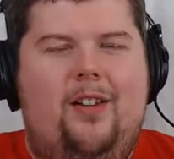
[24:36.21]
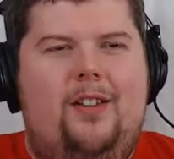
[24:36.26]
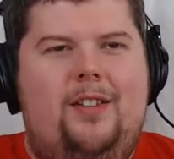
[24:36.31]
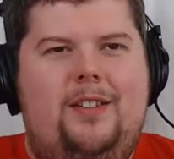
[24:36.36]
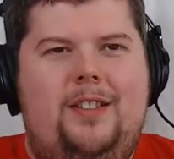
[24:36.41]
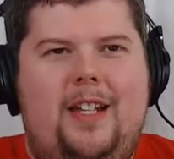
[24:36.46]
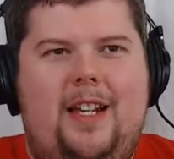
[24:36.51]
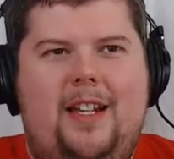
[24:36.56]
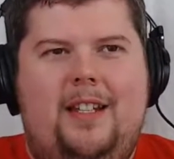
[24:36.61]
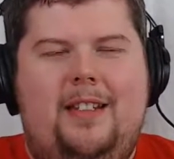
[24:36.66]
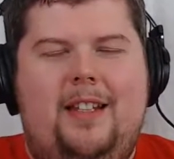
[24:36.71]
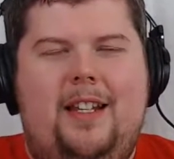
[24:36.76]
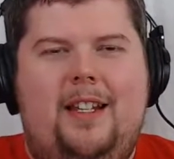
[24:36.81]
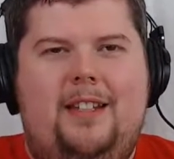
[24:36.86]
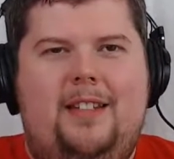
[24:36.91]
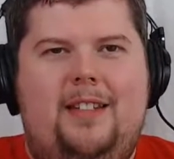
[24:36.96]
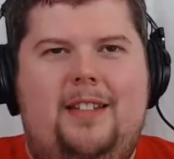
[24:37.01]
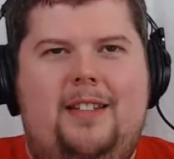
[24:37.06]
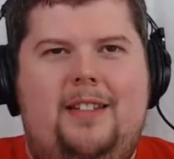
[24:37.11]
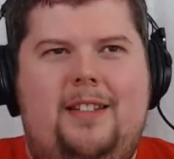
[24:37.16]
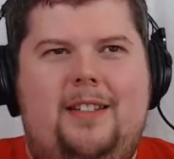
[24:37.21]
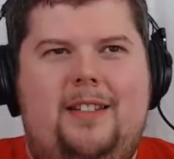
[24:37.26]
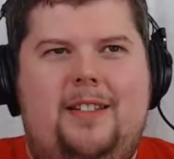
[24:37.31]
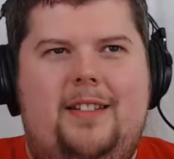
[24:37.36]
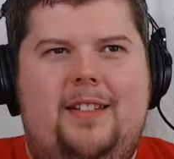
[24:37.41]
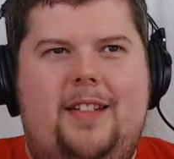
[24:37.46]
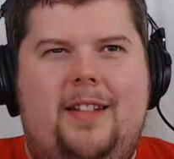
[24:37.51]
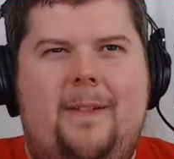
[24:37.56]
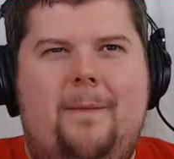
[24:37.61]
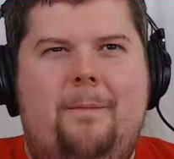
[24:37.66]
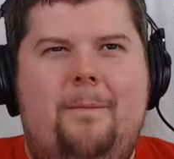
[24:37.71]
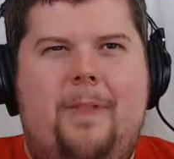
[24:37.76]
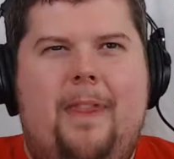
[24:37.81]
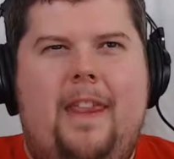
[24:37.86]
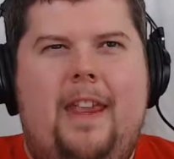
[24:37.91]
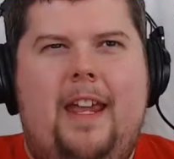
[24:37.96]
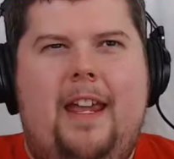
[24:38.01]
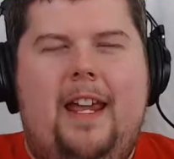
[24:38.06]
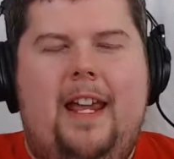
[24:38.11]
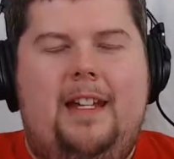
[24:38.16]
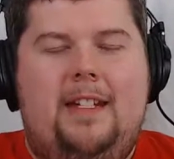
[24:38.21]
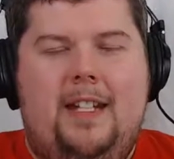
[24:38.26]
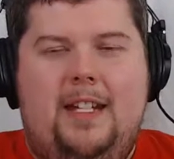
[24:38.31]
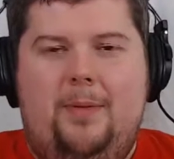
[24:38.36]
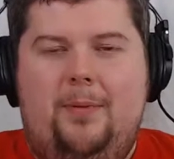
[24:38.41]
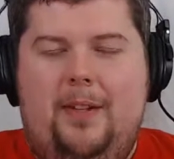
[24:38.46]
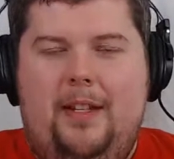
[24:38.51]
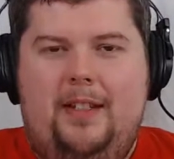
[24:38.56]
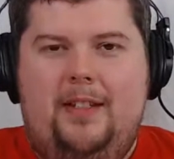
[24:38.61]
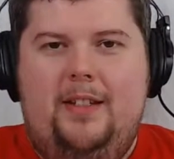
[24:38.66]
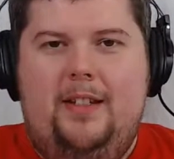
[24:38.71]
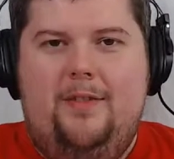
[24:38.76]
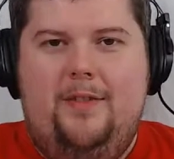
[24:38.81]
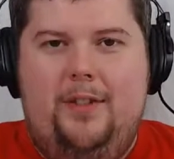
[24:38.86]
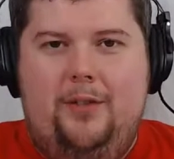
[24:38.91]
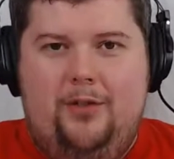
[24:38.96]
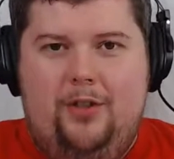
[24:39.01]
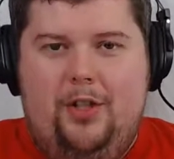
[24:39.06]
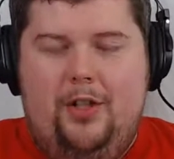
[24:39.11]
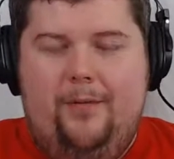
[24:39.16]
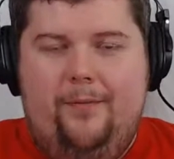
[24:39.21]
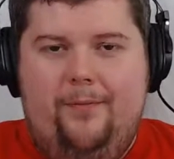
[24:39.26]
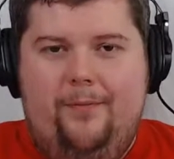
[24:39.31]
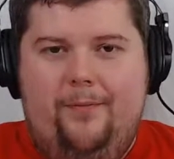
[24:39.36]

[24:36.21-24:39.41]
I'll say is it takes place in the future.